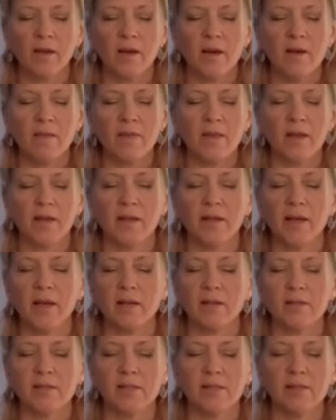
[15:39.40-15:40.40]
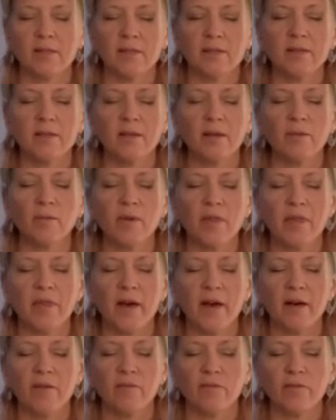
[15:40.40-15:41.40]
And then again, just sitting with
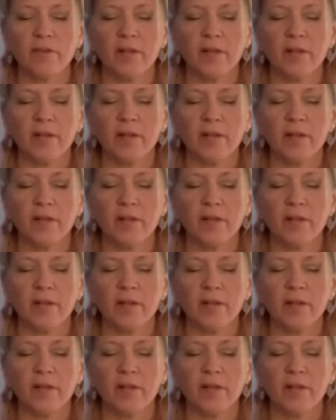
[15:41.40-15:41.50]
that